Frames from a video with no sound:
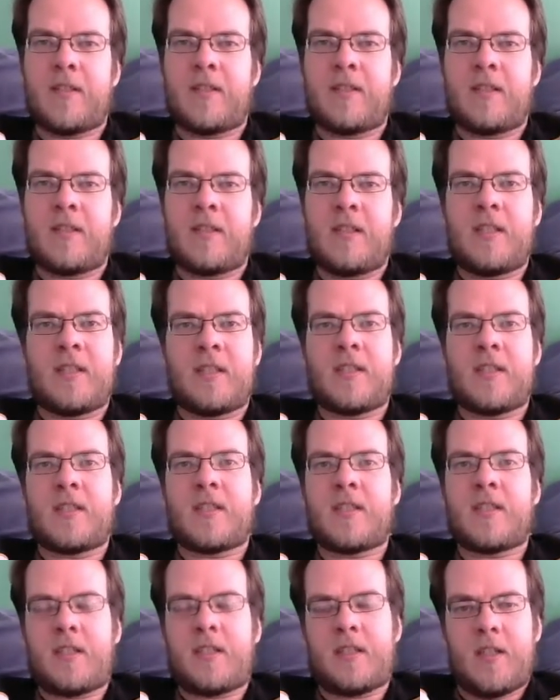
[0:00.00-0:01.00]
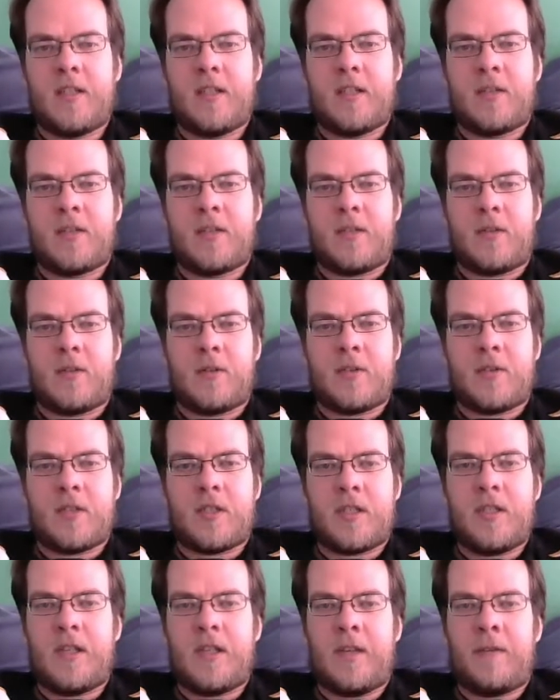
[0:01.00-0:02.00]
it is time to
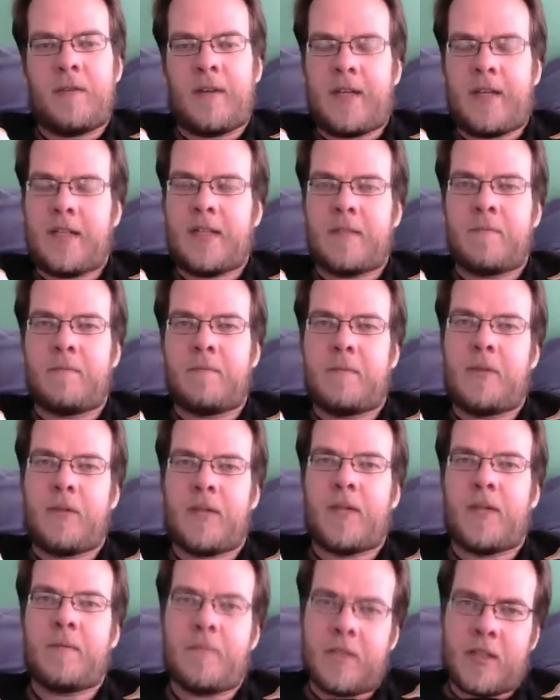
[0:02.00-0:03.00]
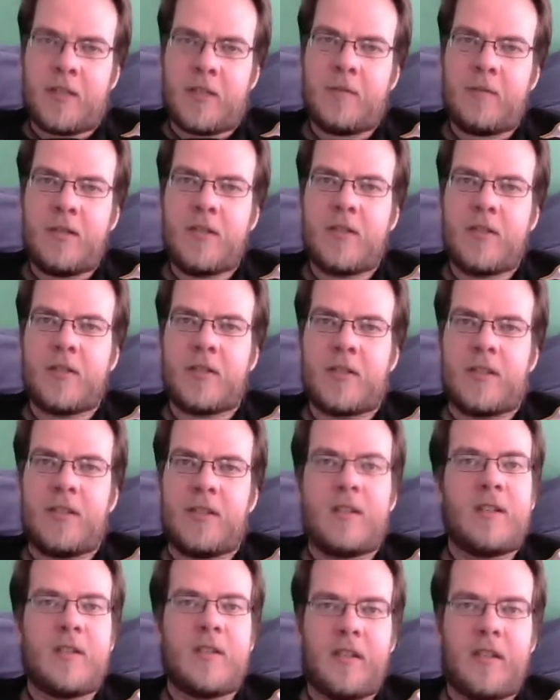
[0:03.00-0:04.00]
see if I can build up a community
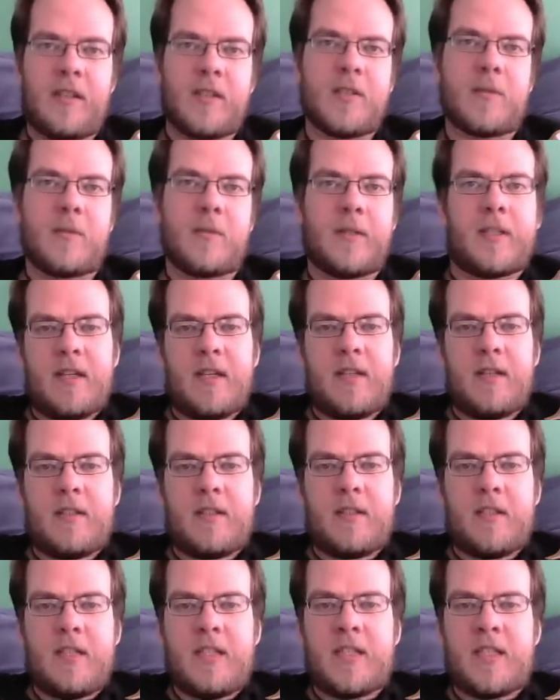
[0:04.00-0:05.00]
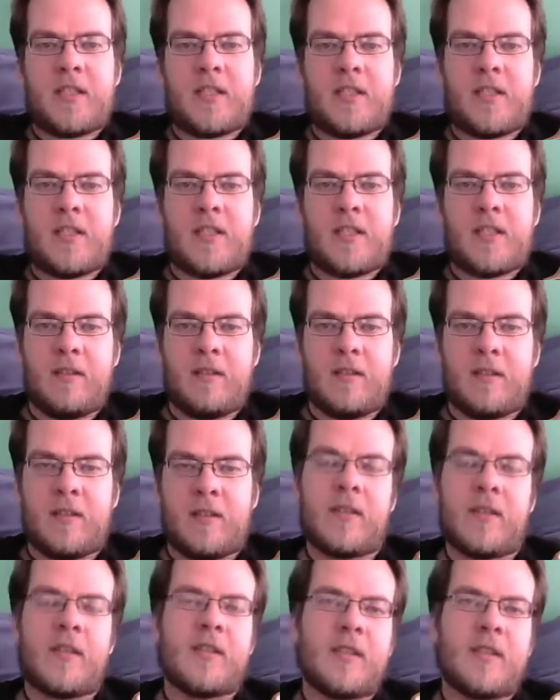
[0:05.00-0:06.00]
elsewhere that is just
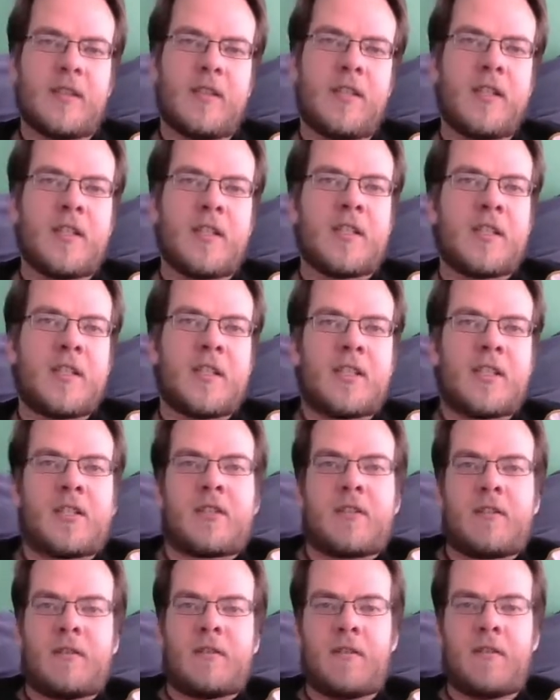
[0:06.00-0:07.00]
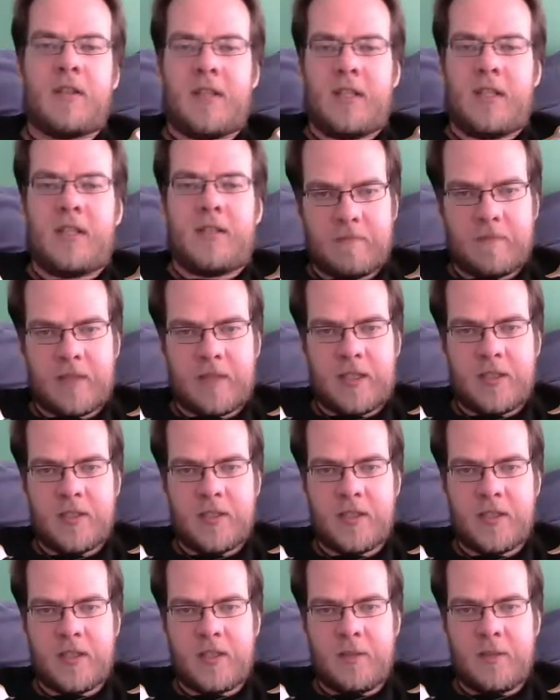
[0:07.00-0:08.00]
not RTS related.
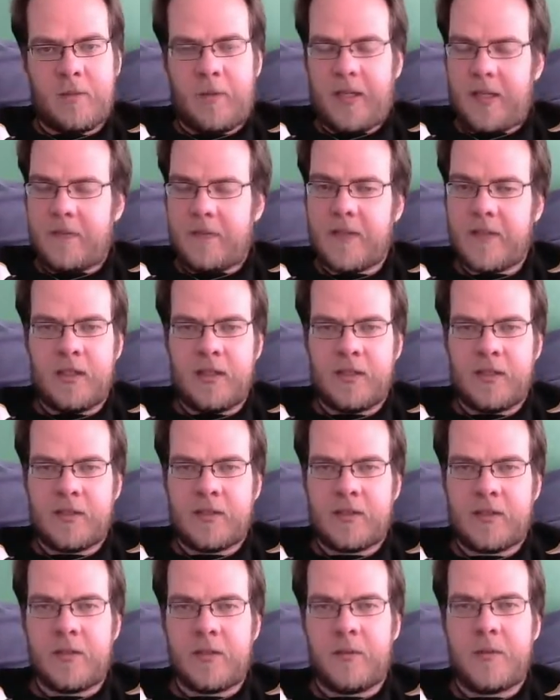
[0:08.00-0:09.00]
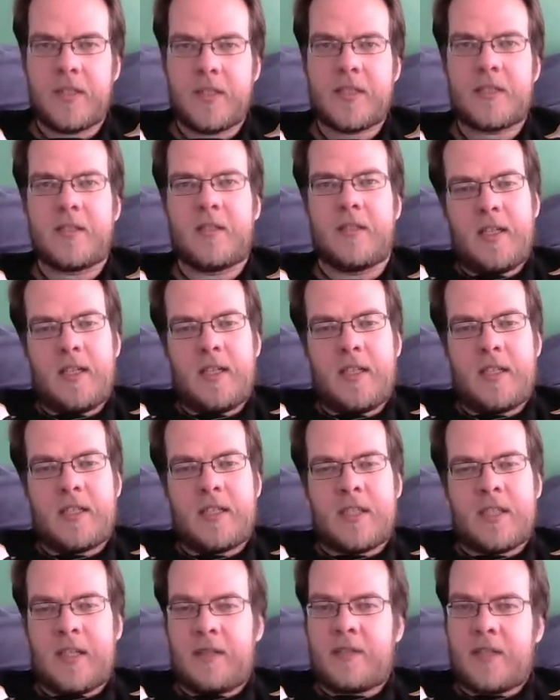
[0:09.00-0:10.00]
So what I've done 2 weeks ago is
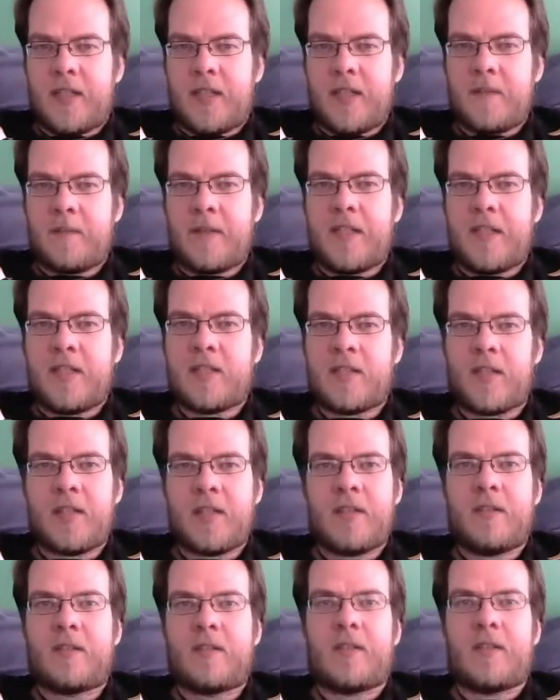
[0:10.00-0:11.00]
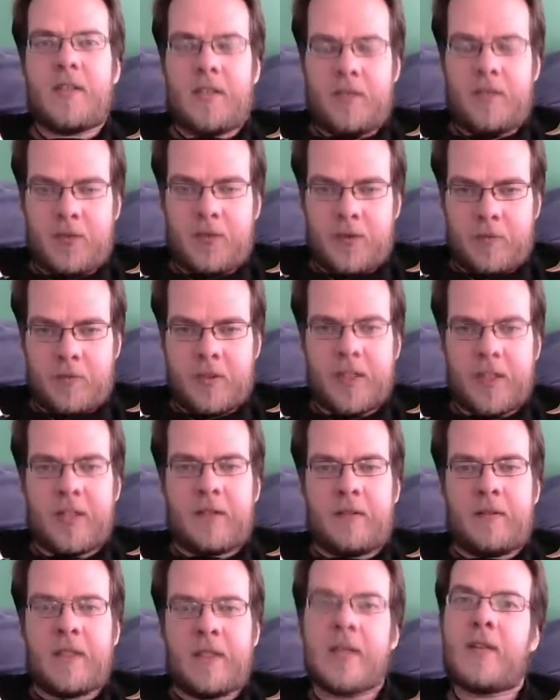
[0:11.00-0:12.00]
I've set up a second YouTube channel.
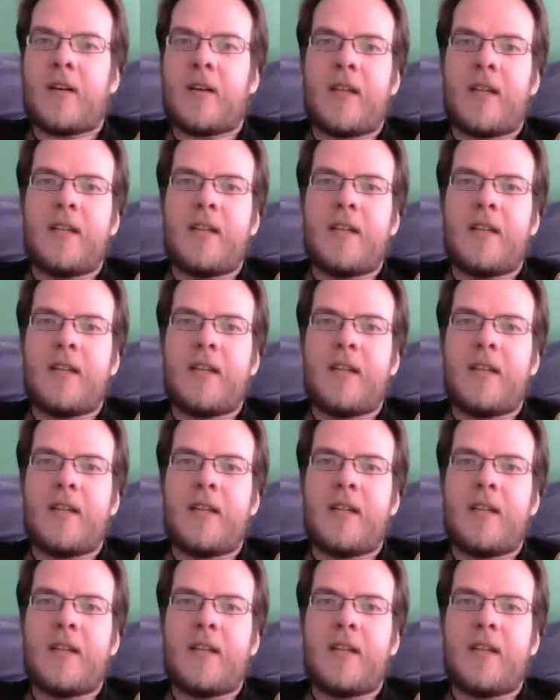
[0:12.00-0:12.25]
Now I'll leave the